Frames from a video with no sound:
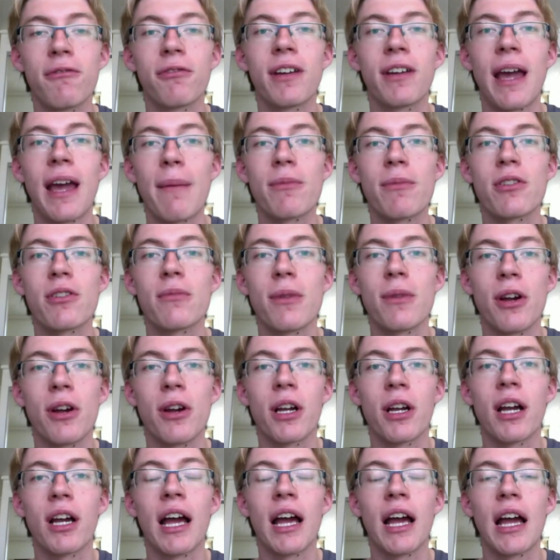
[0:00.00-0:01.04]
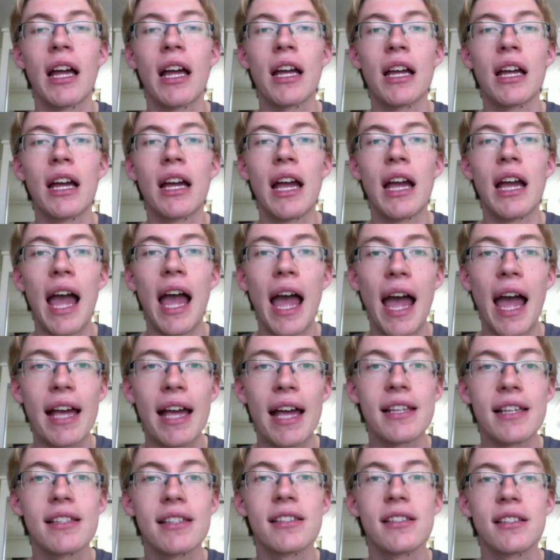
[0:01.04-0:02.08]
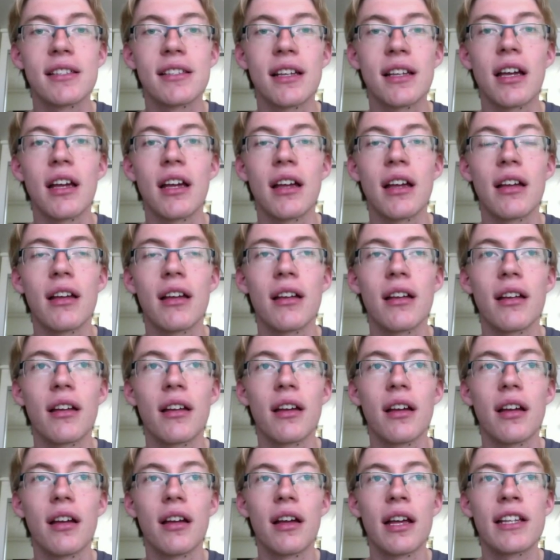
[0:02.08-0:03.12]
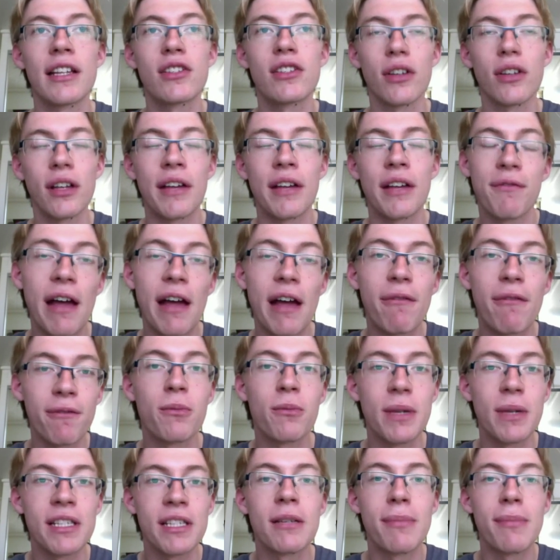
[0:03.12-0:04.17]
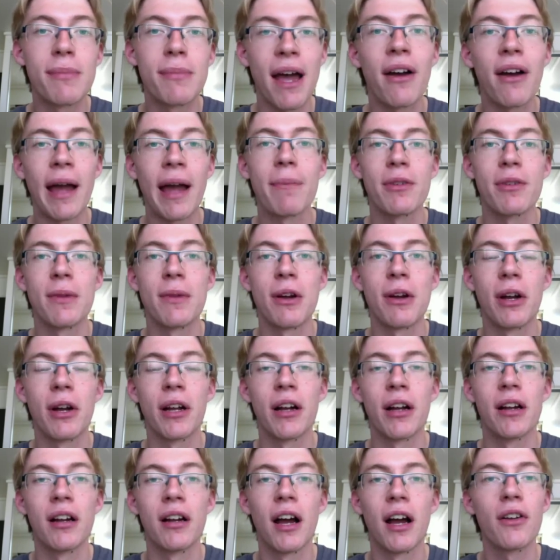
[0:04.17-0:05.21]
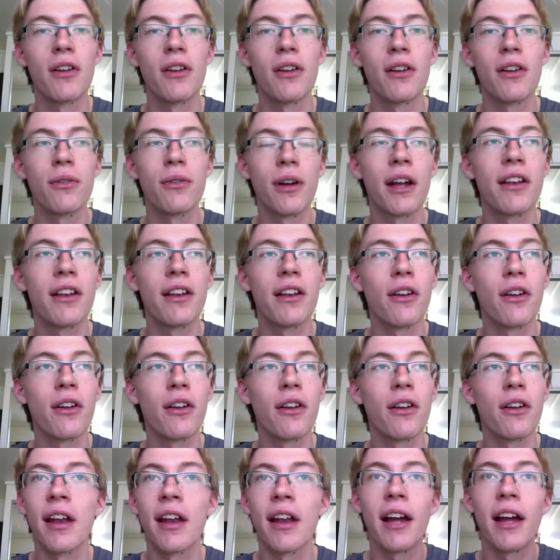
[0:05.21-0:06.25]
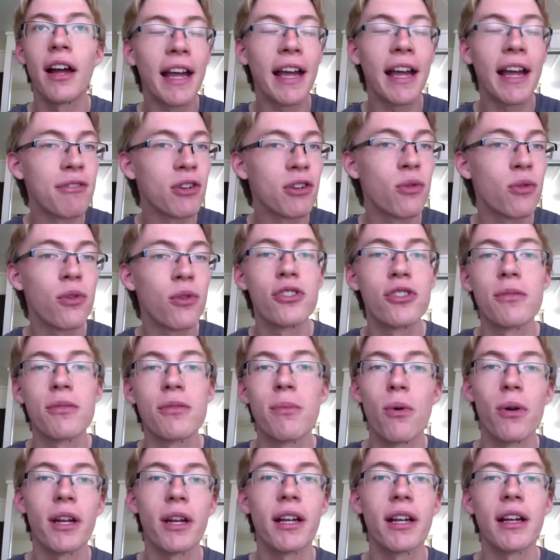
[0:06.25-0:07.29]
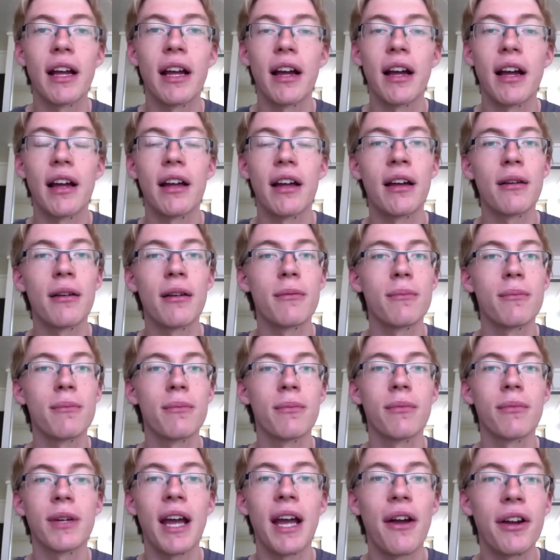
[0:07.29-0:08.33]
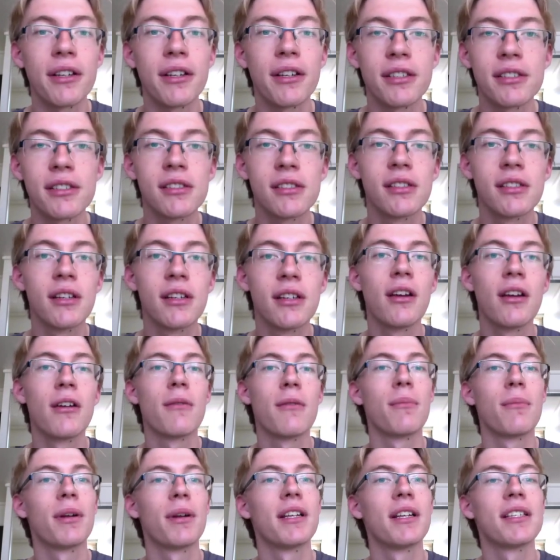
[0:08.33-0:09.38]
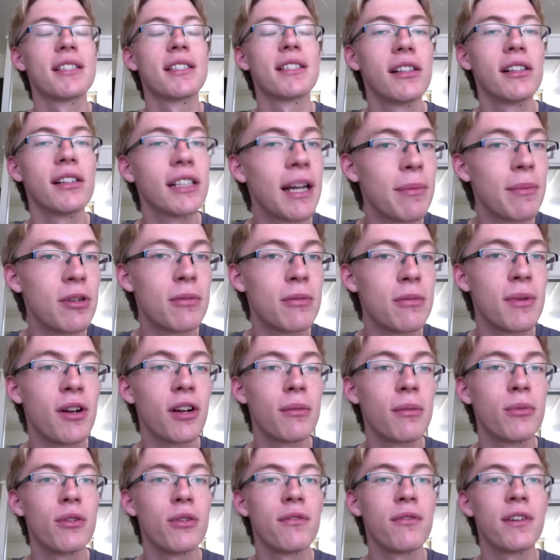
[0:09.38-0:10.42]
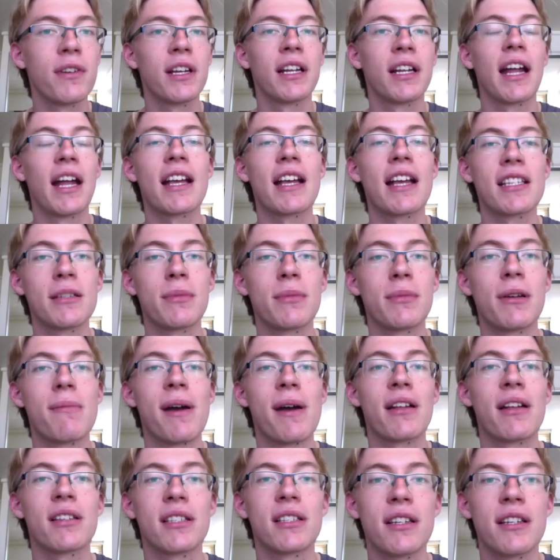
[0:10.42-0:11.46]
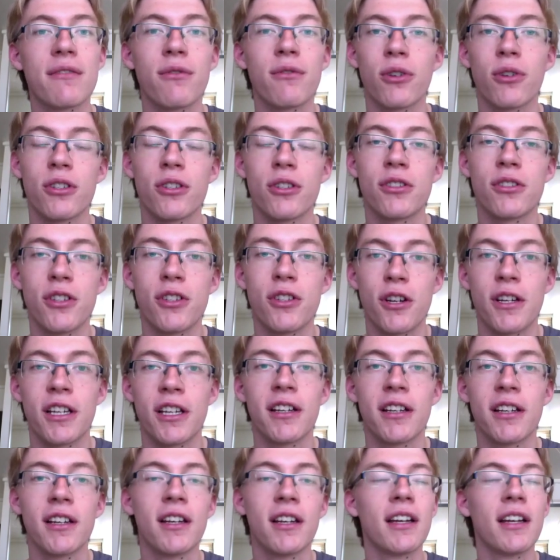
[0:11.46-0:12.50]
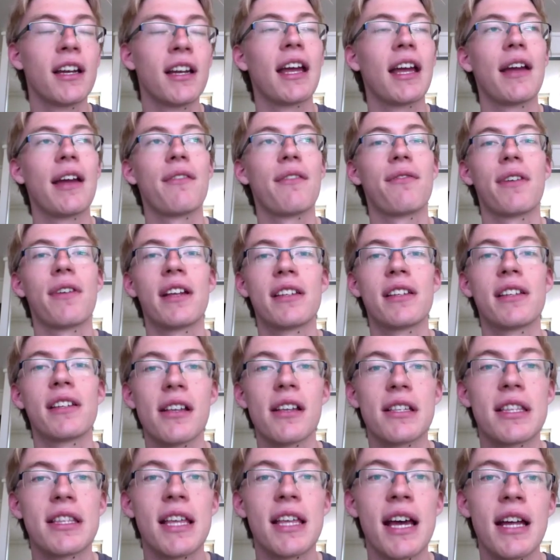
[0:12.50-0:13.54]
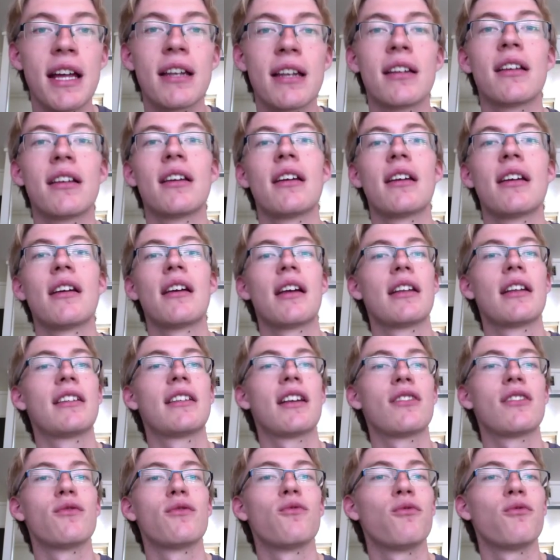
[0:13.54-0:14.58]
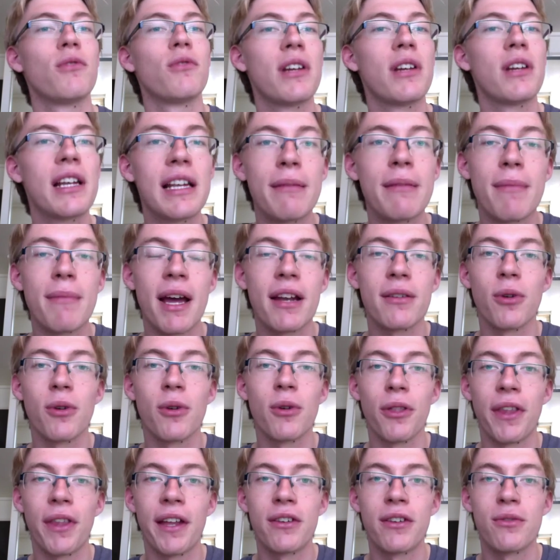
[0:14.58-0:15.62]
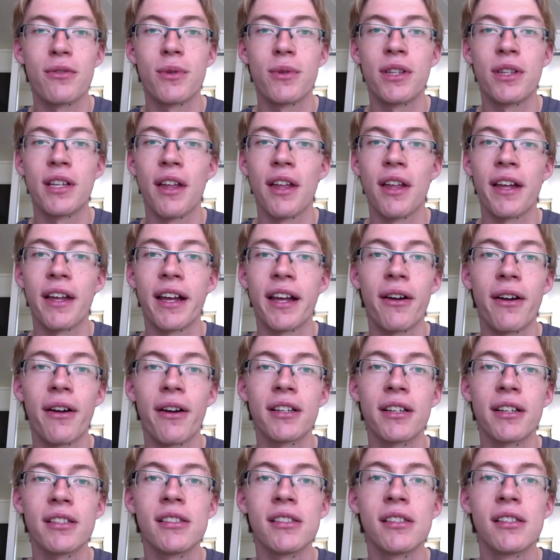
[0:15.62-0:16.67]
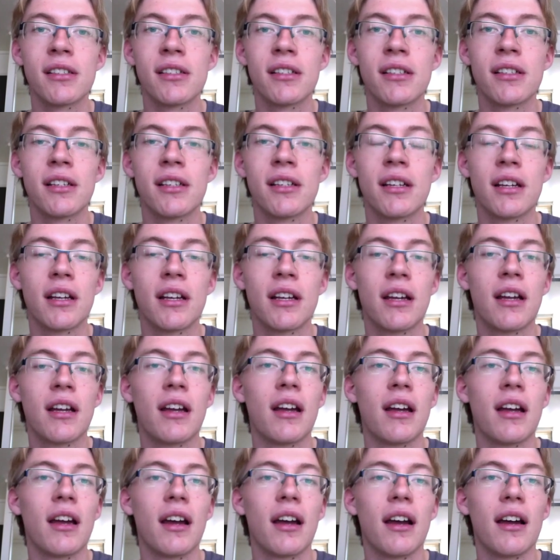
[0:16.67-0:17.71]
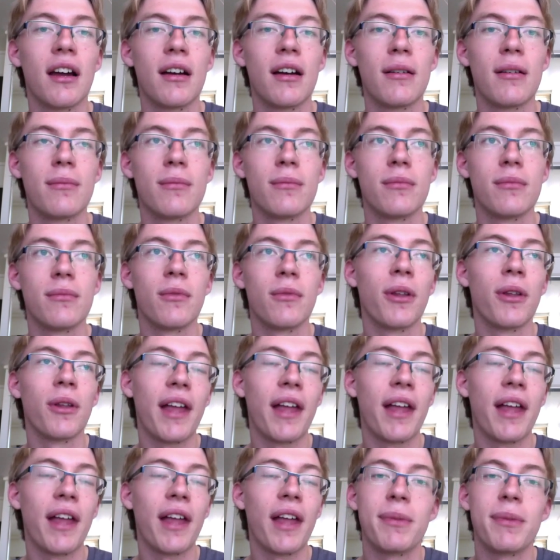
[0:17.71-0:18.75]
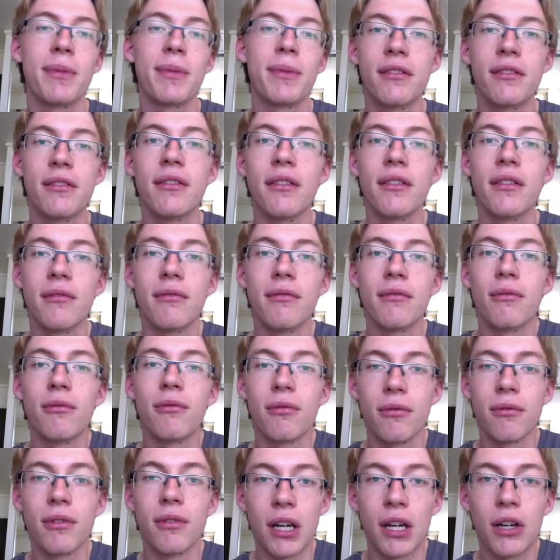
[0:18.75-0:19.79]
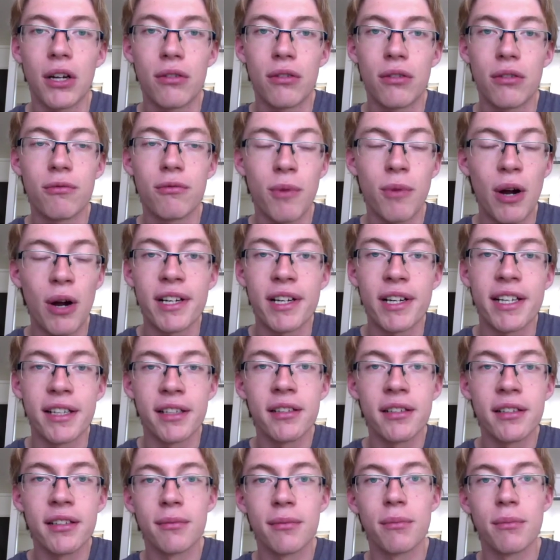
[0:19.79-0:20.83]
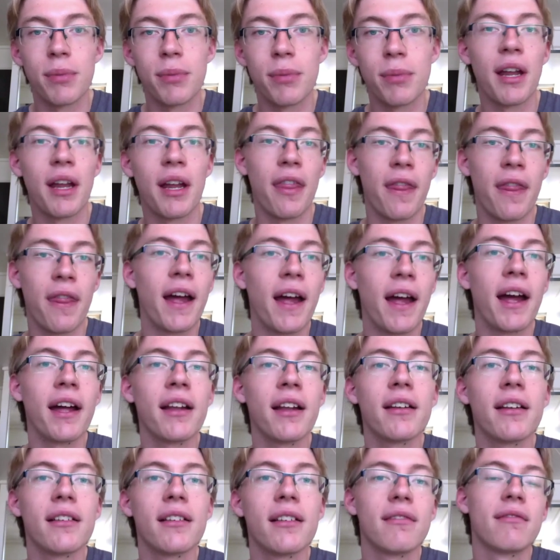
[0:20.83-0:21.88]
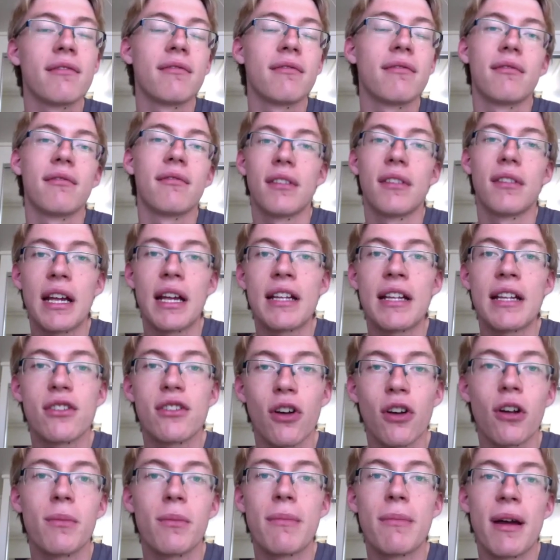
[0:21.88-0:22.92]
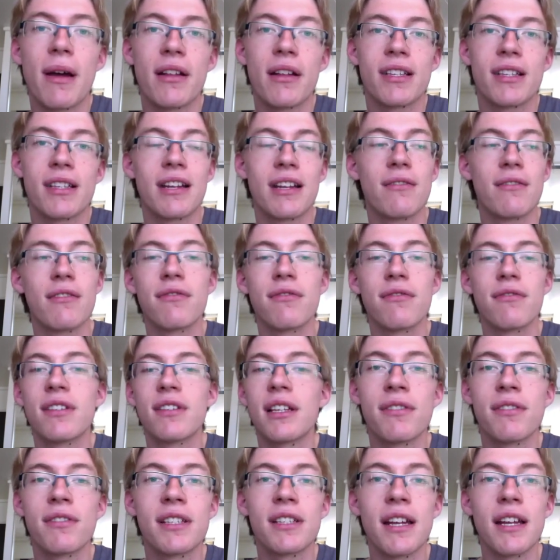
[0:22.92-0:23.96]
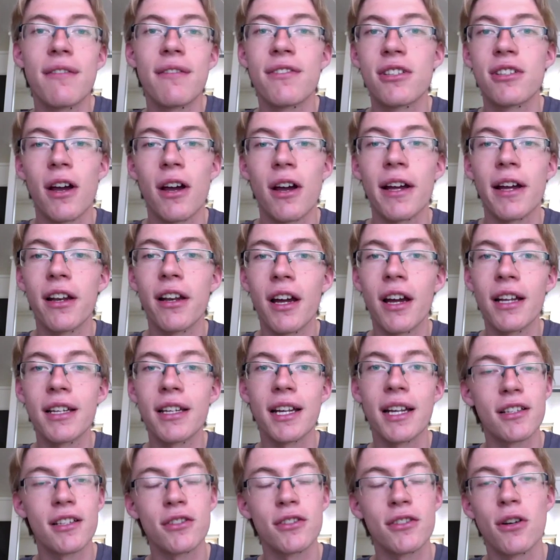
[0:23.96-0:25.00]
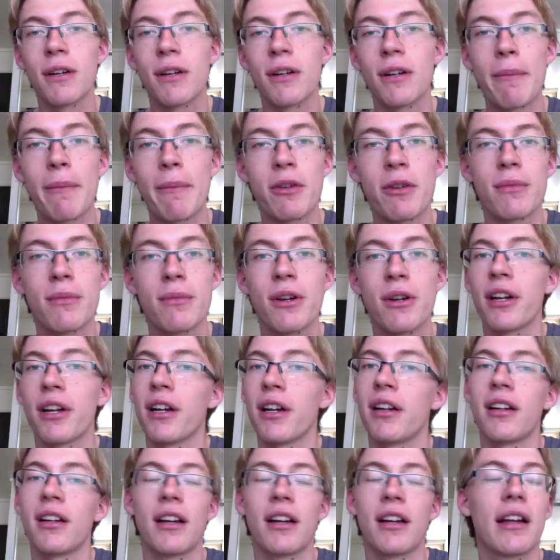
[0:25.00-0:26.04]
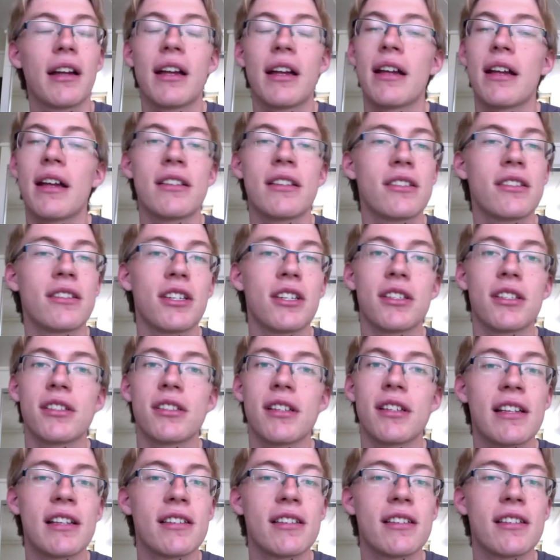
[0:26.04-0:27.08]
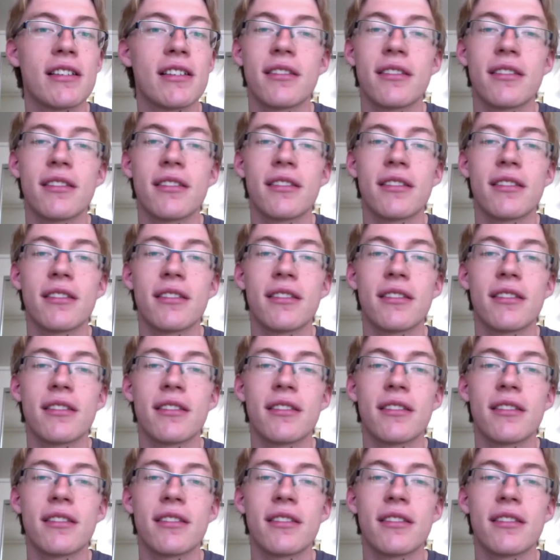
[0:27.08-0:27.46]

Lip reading: if Captain America has it's that film is about Captain America. I know that I like having all those supporting characters, but it's still a Captain America movie, and it has to be about Steve Rogers' journey. If it does that, doesn't really matter what they do with the other characters. Well, they have to be well written, but other than that, it's got to be about Steve. If Steve's sidelined and it's called Captain America, that's